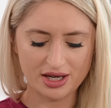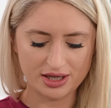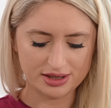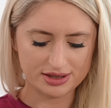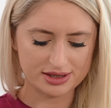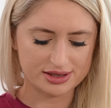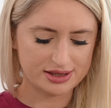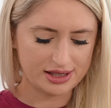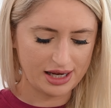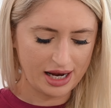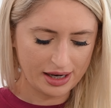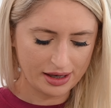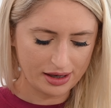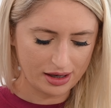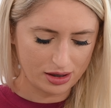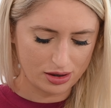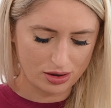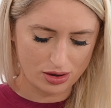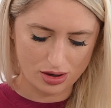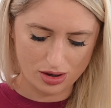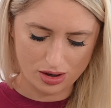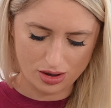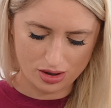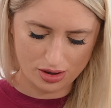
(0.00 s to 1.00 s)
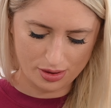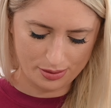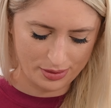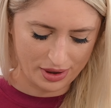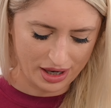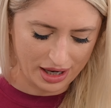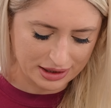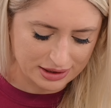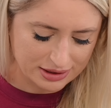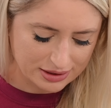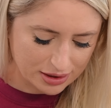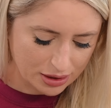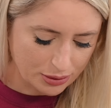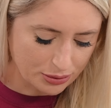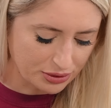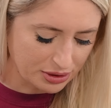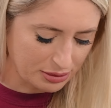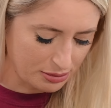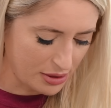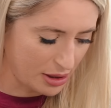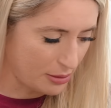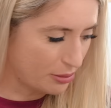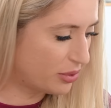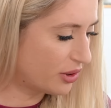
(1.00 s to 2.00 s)
Zara Home. I don't
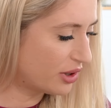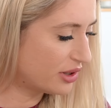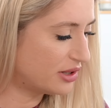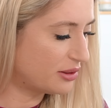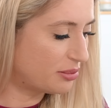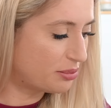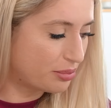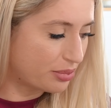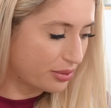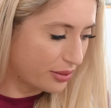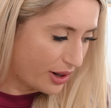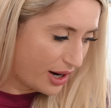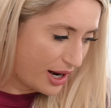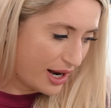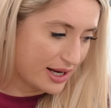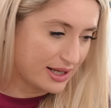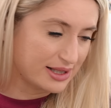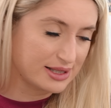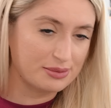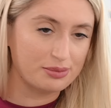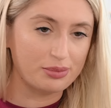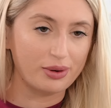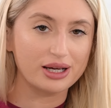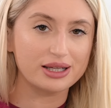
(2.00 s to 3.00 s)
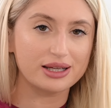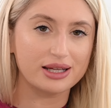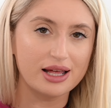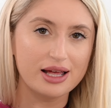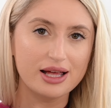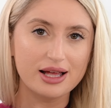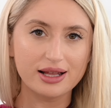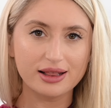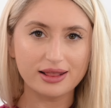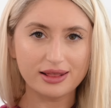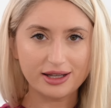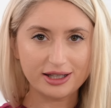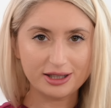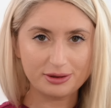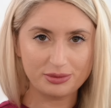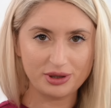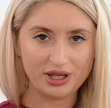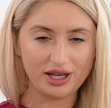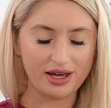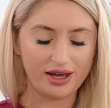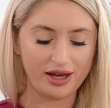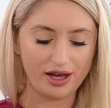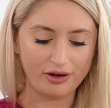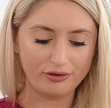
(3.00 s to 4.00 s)
remember the price, but let
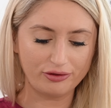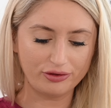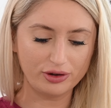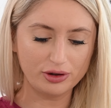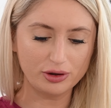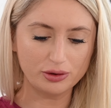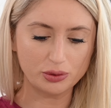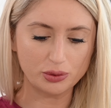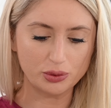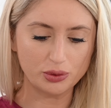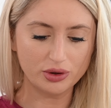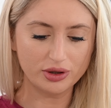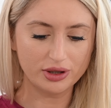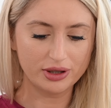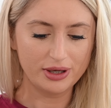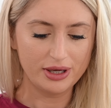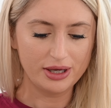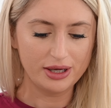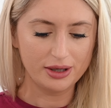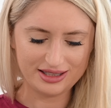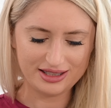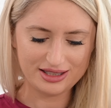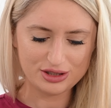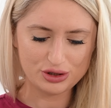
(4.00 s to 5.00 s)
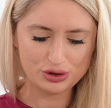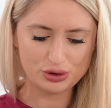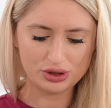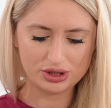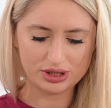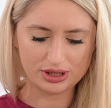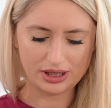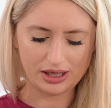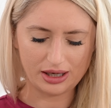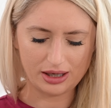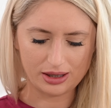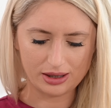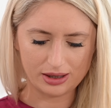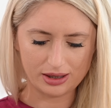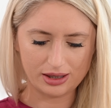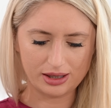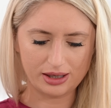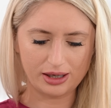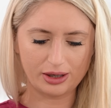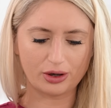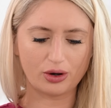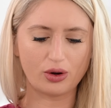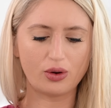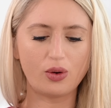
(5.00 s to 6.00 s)
me have a look. These
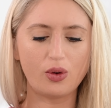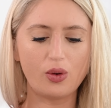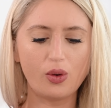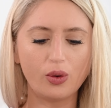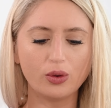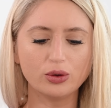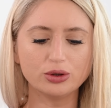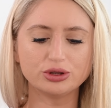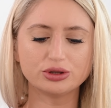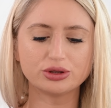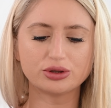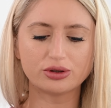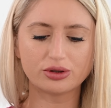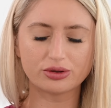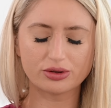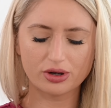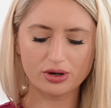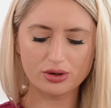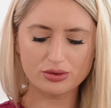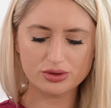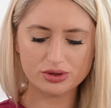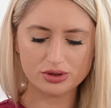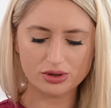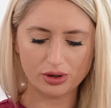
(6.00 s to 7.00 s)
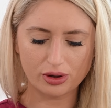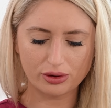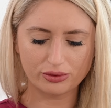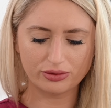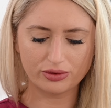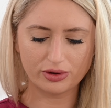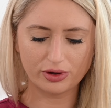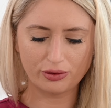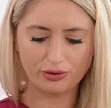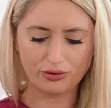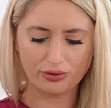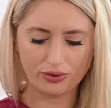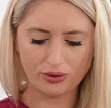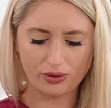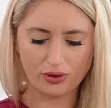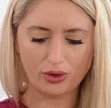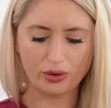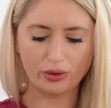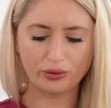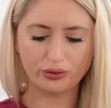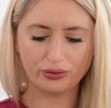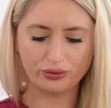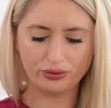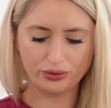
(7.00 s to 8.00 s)
are called crossover
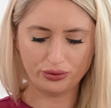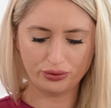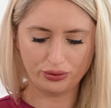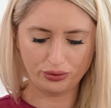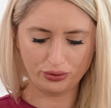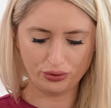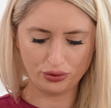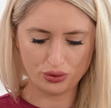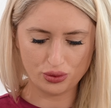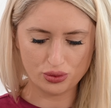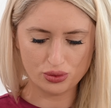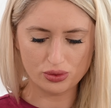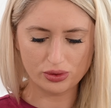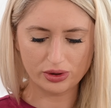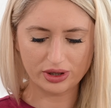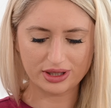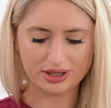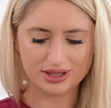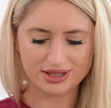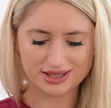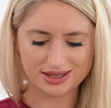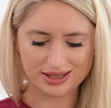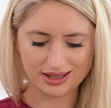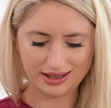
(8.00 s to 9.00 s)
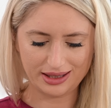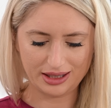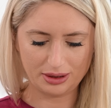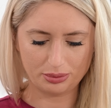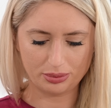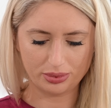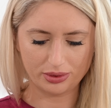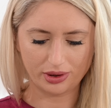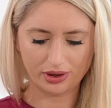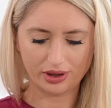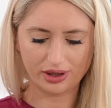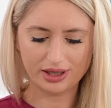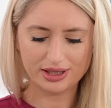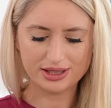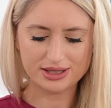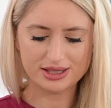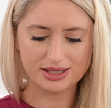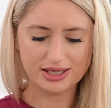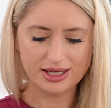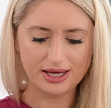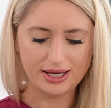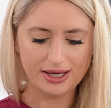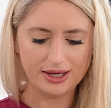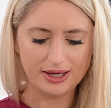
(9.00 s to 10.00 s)
for pure slippers,
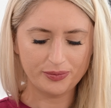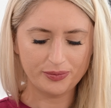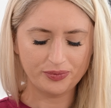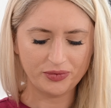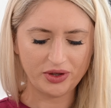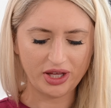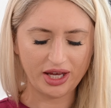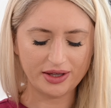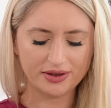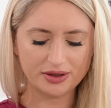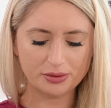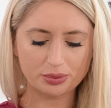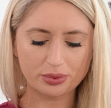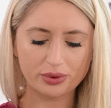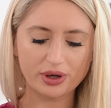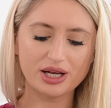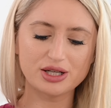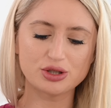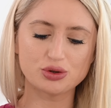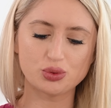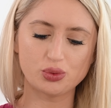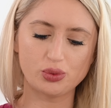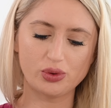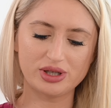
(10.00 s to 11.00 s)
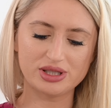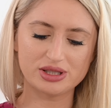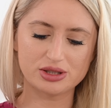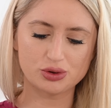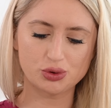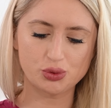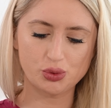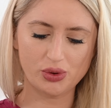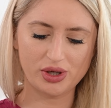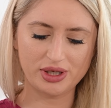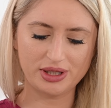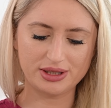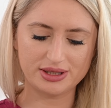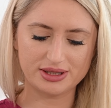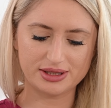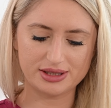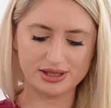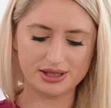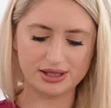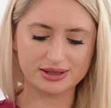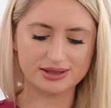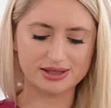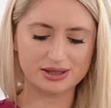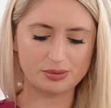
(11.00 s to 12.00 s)
and the price was
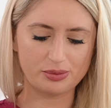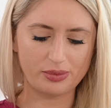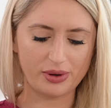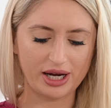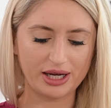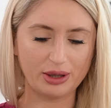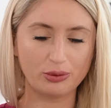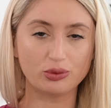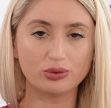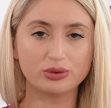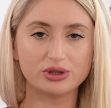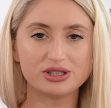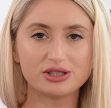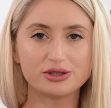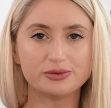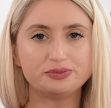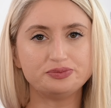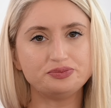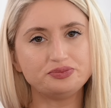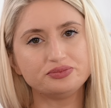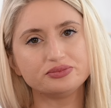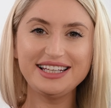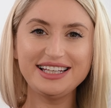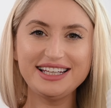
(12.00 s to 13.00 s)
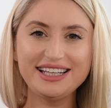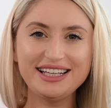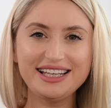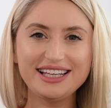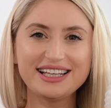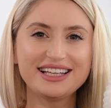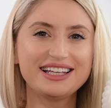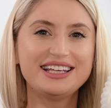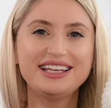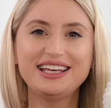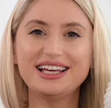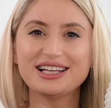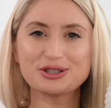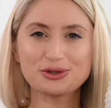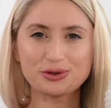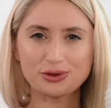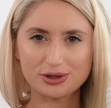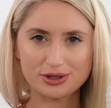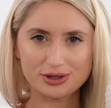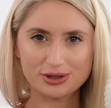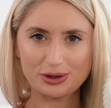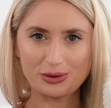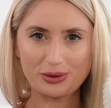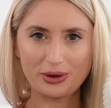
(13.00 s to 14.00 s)
26 pounds. Yes, I'm
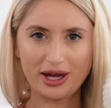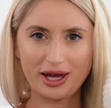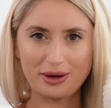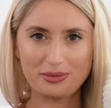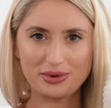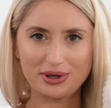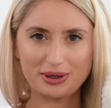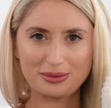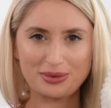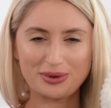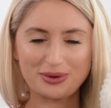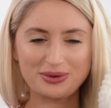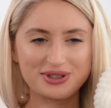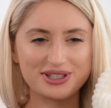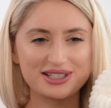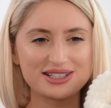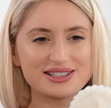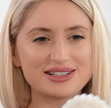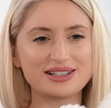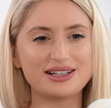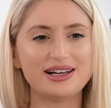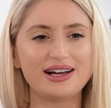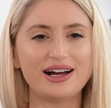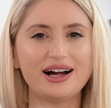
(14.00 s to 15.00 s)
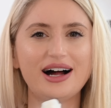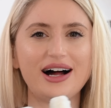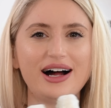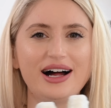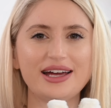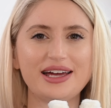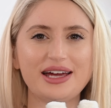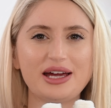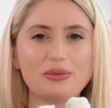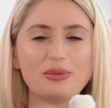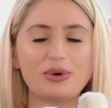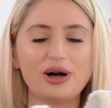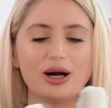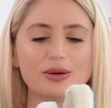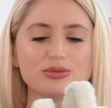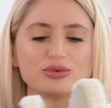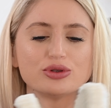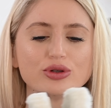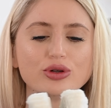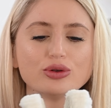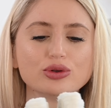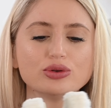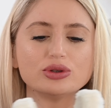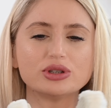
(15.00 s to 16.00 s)
so happy about this. I am
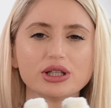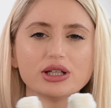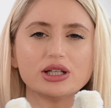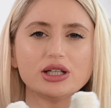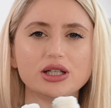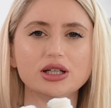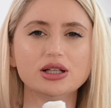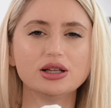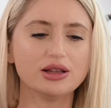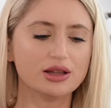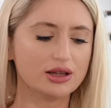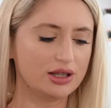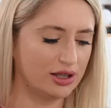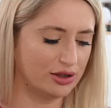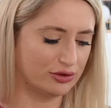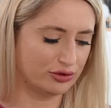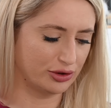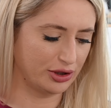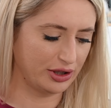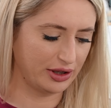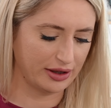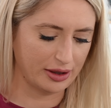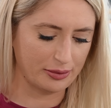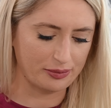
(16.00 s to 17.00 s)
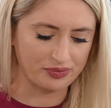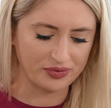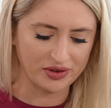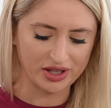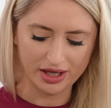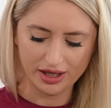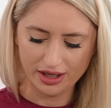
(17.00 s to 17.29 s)
absolutely in love with them.